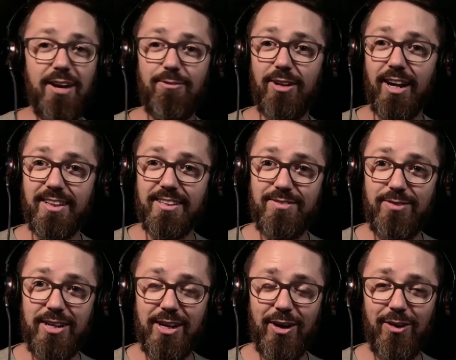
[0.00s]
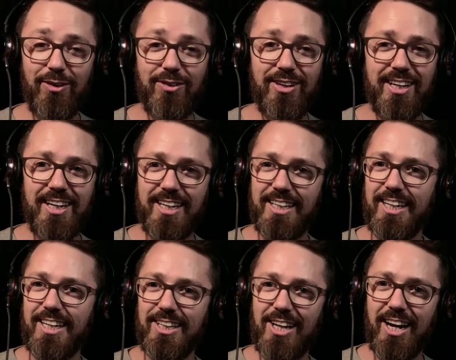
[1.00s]
now if you like this video,
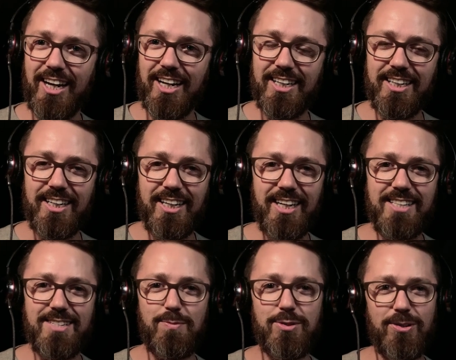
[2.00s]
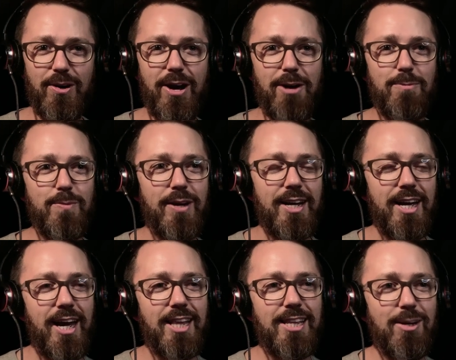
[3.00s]
click like, hit subscribe,
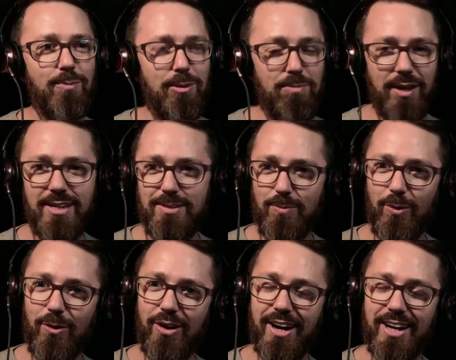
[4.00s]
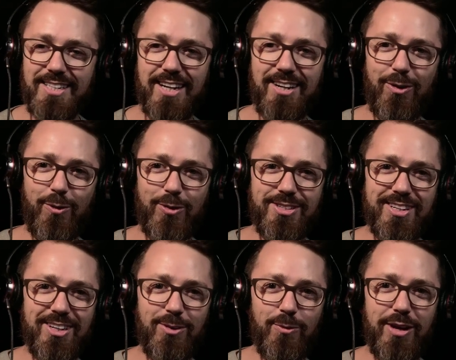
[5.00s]
and there'll be plenty more Assetto
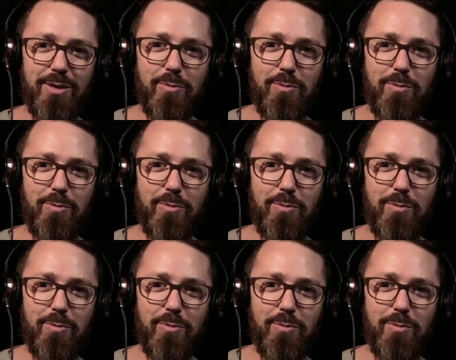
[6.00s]
Corsa career